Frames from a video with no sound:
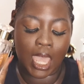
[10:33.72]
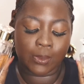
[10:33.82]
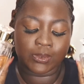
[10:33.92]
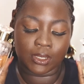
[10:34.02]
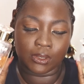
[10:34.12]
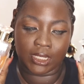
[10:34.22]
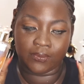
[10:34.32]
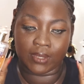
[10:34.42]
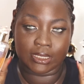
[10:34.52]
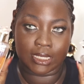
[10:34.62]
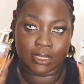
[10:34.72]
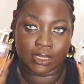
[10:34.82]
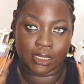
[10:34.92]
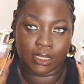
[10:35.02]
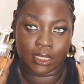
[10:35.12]
Absolutely
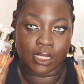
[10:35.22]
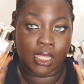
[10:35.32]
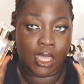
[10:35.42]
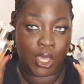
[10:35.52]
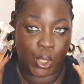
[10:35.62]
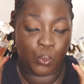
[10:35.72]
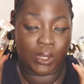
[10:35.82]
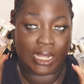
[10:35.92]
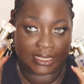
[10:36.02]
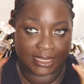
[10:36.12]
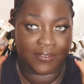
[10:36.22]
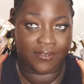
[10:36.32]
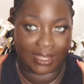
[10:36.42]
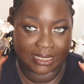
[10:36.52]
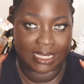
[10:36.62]
fantastic. When I say
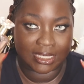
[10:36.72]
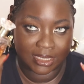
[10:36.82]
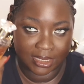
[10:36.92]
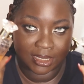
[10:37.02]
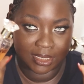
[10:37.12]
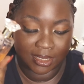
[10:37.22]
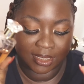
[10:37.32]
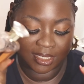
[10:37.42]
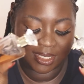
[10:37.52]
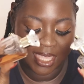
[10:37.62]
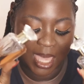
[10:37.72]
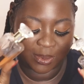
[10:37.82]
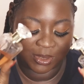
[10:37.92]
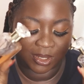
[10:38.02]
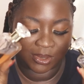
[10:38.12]
fantastic,
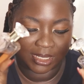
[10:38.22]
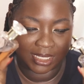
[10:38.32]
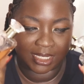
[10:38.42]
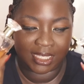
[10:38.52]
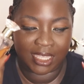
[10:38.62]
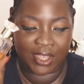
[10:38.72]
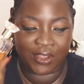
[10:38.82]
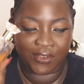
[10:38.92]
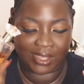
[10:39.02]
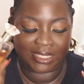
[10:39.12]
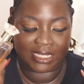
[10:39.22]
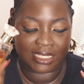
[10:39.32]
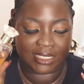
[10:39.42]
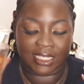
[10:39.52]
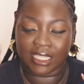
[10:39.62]
absolutely
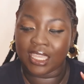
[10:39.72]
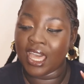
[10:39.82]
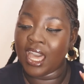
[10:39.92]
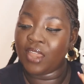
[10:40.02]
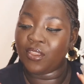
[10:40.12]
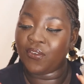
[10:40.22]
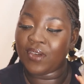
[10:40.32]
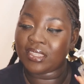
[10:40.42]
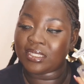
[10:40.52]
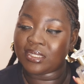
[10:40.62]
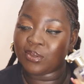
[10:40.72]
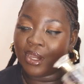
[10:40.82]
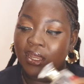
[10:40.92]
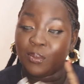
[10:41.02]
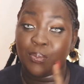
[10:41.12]
fantastic. The first
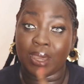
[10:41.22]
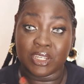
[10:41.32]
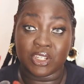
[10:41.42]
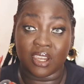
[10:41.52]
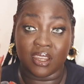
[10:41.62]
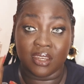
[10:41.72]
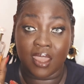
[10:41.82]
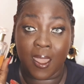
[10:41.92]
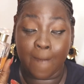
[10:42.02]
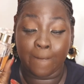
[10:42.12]
one, Passion,